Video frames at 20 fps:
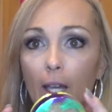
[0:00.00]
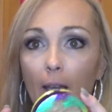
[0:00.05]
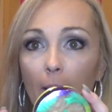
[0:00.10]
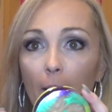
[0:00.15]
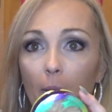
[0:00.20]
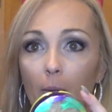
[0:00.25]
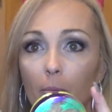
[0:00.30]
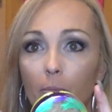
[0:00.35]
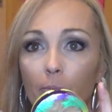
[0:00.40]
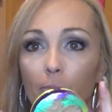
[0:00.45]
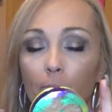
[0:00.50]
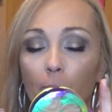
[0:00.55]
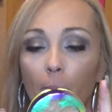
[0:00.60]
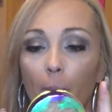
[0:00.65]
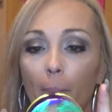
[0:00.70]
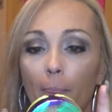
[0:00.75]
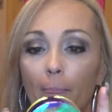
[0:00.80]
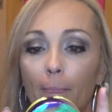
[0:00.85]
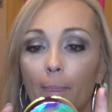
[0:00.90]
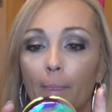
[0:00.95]
um,
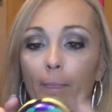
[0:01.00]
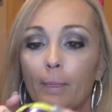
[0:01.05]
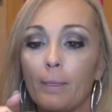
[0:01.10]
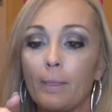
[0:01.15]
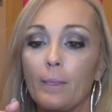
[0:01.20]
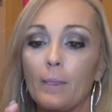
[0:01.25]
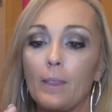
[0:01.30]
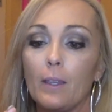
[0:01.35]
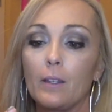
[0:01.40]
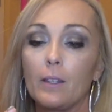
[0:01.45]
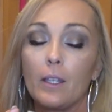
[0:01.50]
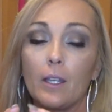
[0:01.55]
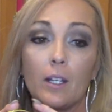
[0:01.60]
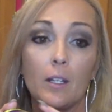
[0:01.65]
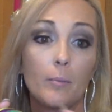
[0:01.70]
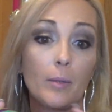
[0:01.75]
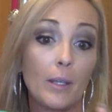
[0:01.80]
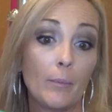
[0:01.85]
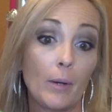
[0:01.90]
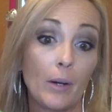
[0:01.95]
going
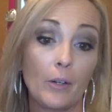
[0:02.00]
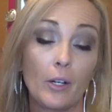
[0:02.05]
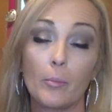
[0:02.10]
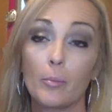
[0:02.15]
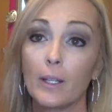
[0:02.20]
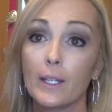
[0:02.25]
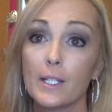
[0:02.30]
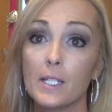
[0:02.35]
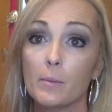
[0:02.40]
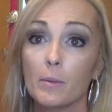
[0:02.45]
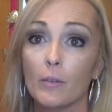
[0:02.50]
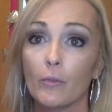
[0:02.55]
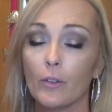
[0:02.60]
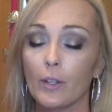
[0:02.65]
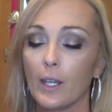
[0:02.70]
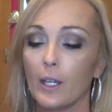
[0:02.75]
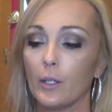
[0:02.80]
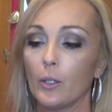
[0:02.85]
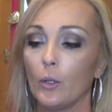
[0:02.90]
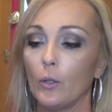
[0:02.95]
to be my replacement for
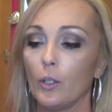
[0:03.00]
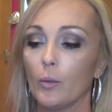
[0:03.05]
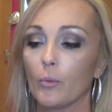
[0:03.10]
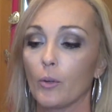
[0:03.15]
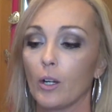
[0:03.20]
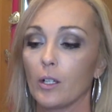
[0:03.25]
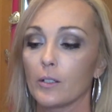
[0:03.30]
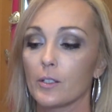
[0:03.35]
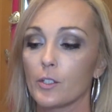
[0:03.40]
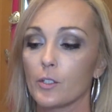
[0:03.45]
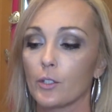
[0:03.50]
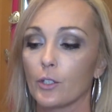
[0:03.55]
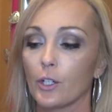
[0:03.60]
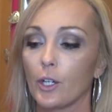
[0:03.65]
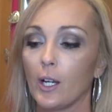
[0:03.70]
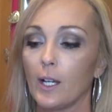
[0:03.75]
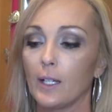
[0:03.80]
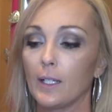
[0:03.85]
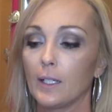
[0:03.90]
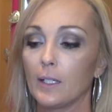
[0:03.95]
that Hoola
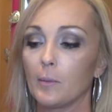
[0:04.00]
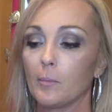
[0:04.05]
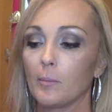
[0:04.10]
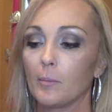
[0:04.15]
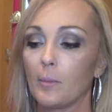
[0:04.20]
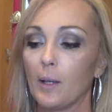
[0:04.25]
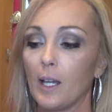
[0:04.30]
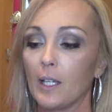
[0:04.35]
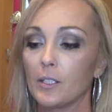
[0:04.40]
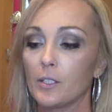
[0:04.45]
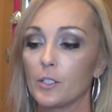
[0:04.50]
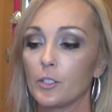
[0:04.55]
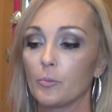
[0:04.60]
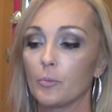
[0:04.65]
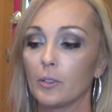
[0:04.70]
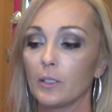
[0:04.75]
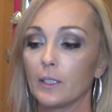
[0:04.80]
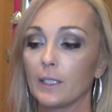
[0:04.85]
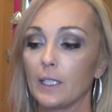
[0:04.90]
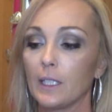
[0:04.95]
bronzer. Um, I do
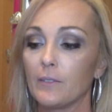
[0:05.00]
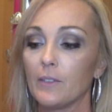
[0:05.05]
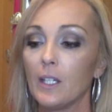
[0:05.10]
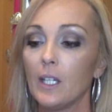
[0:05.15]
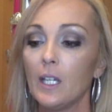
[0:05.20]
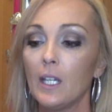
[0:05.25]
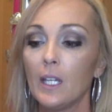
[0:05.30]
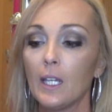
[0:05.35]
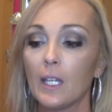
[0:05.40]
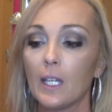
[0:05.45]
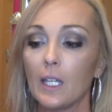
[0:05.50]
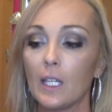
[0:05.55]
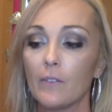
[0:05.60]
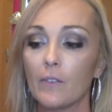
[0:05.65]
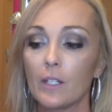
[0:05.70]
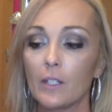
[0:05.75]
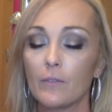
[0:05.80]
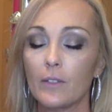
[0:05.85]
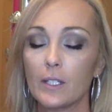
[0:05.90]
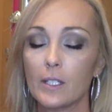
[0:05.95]
believe,
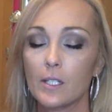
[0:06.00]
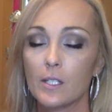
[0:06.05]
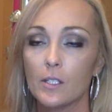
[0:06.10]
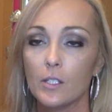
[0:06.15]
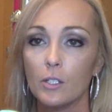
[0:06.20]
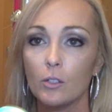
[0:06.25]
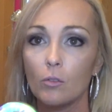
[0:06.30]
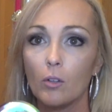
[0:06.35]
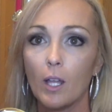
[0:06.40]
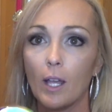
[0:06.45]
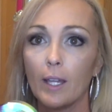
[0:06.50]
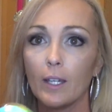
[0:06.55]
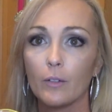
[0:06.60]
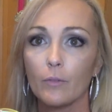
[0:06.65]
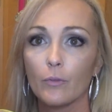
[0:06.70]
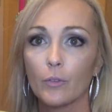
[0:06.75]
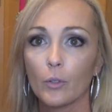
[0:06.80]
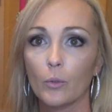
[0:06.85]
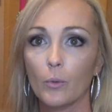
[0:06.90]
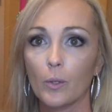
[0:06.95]
even if it's too light
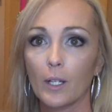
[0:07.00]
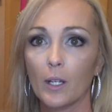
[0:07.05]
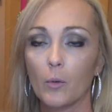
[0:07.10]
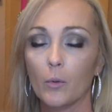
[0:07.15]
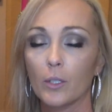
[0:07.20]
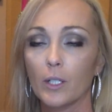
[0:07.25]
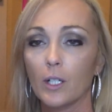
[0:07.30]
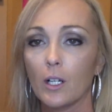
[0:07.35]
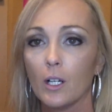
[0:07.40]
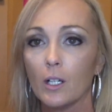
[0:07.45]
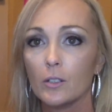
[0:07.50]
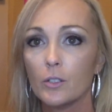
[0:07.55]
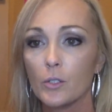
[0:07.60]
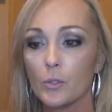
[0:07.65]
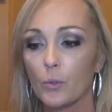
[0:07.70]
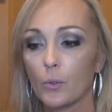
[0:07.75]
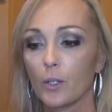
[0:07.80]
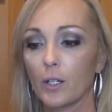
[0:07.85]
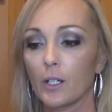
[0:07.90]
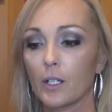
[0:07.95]
for what I want to
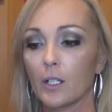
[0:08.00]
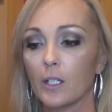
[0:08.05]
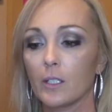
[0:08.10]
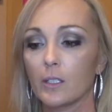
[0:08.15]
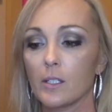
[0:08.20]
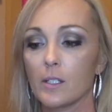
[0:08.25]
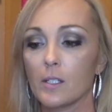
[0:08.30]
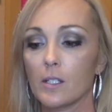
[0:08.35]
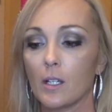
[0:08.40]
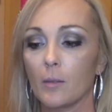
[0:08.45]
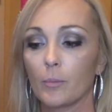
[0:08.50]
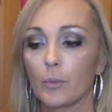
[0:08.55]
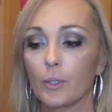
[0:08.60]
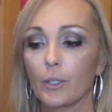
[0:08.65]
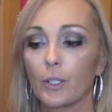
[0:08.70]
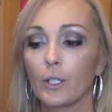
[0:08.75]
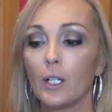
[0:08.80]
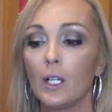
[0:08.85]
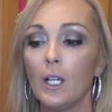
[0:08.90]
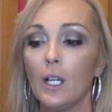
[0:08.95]
contour in the
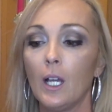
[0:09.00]
summer,